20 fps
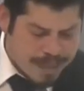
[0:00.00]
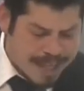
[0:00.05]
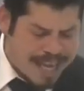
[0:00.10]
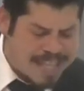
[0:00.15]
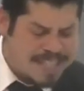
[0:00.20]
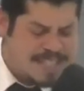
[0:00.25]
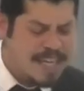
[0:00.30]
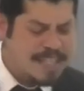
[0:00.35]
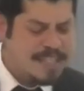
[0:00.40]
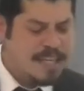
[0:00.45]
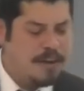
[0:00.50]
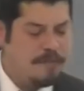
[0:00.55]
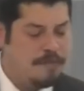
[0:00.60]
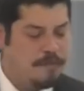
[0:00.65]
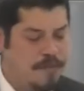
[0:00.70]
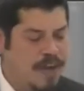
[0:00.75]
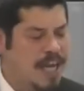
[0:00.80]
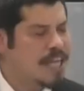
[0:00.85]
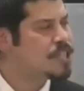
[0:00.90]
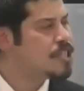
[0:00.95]
It says in
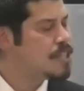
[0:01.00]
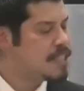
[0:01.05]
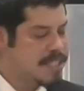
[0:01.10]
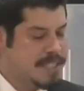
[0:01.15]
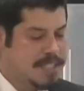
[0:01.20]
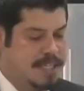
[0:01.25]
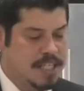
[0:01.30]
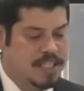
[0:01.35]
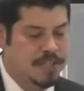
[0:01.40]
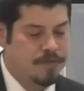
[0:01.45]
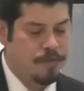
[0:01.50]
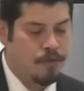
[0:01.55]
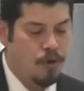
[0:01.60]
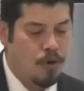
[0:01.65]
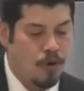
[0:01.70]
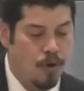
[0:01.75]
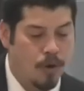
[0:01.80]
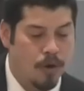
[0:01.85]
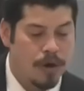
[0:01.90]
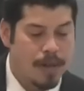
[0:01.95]
Ephesians 6
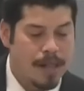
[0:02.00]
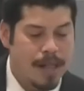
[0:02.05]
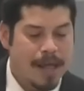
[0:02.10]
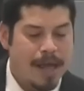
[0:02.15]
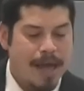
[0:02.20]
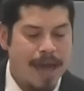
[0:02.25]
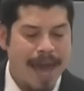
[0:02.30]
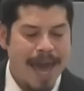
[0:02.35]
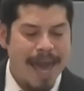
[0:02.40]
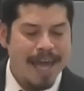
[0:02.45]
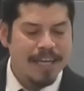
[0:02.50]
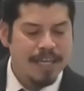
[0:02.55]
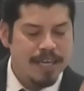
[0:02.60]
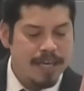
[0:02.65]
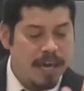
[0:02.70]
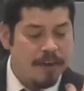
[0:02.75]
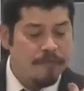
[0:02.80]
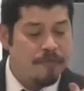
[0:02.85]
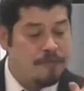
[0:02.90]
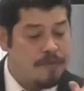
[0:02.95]
4, and
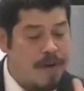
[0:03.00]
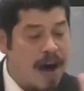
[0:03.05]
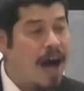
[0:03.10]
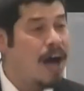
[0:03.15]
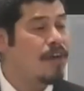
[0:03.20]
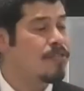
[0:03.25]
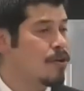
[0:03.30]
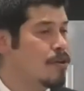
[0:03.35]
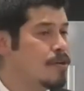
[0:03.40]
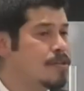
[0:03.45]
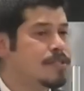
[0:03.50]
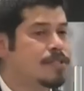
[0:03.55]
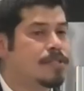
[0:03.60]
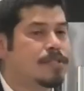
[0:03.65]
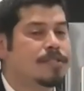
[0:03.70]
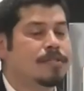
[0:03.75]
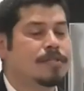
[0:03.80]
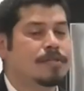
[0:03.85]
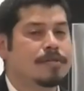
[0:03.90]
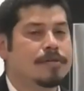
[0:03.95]
ye
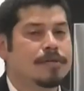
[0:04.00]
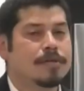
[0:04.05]
fathers,